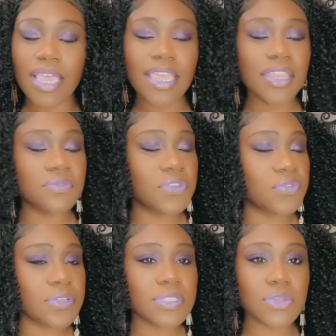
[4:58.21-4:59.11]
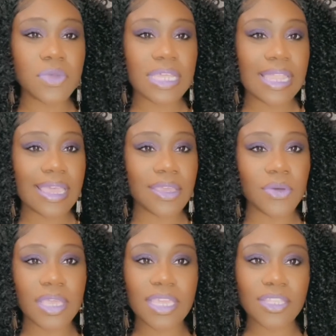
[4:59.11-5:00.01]
And if you feel so inclined, go
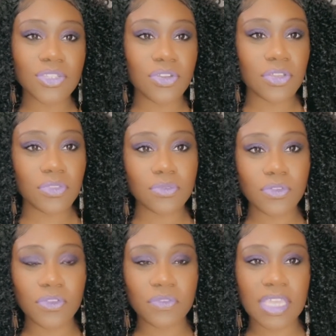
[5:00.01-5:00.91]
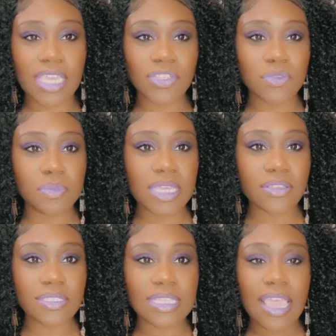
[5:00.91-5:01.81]
ahead and turn on the notification
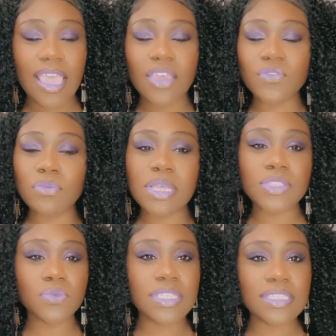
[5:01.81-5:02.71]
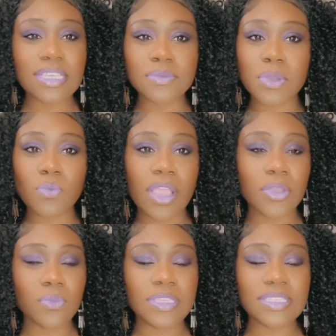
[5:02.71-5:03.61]
bells. And for my sweets that's been
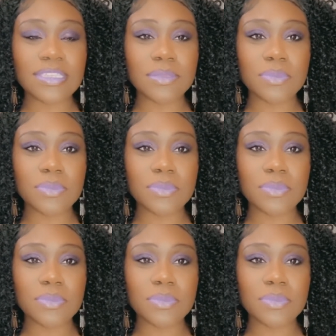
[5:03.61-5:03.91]
rocking with since the